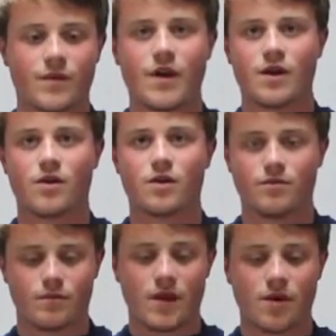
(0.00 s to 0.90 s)

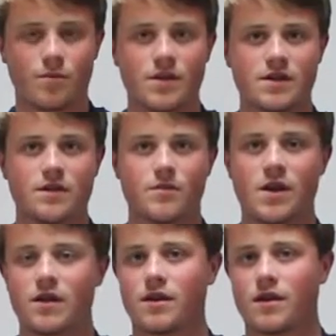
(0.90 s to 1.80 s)
thicker, bigger piece of the
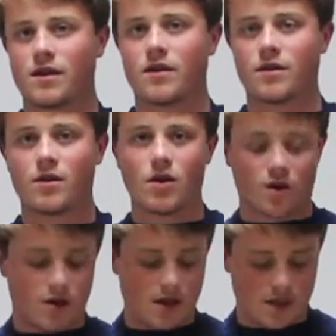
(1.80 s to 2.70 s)
meat, the
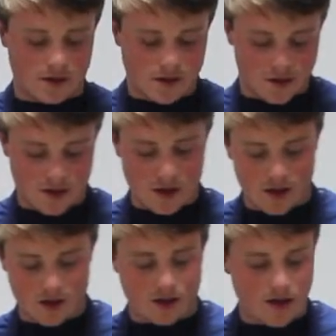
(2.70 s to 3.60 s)
longer it takes to cook. I
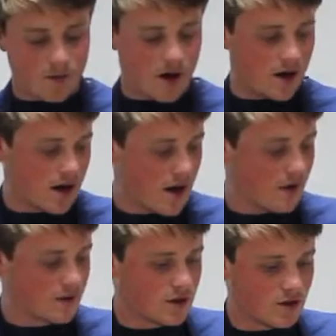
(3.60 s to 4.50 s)
like to cut mine in
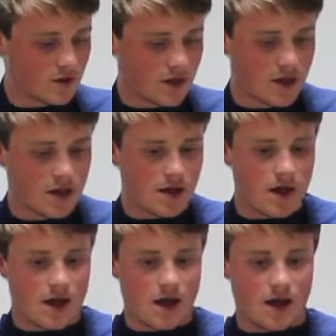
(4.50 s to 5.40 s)
half generally
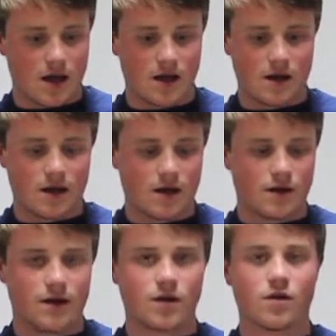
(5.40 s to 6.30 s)
and
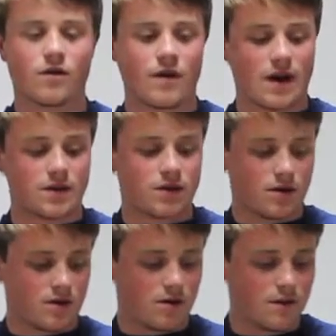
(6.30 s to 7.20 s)
cook
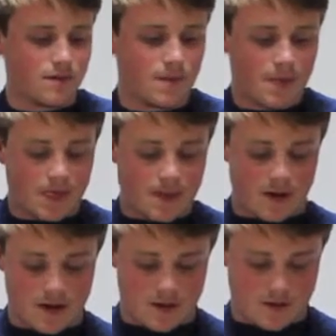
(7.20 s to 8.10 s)
faster.
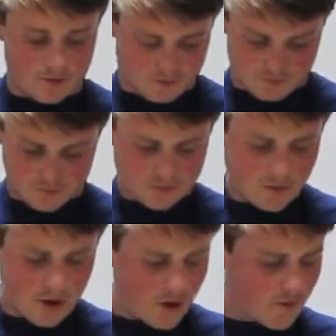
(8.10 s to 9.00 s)
And
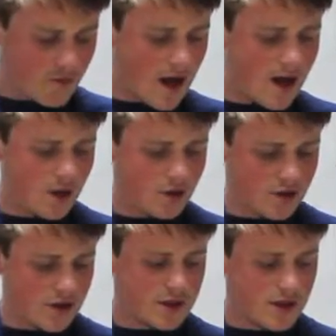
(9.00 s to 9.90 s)
for that, you'll
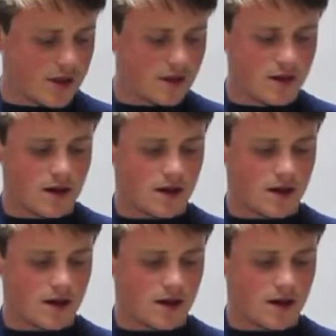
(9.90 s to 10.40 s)
just need